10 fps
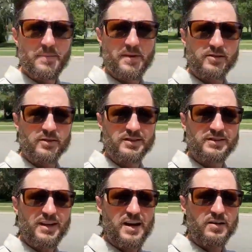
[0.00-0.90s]
but there's a
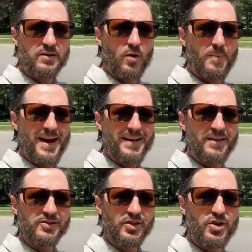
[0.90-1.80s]
soccer goal back and
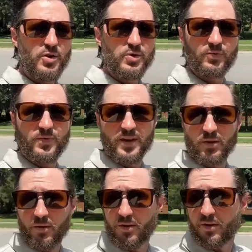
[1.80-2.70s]
there's a huge field.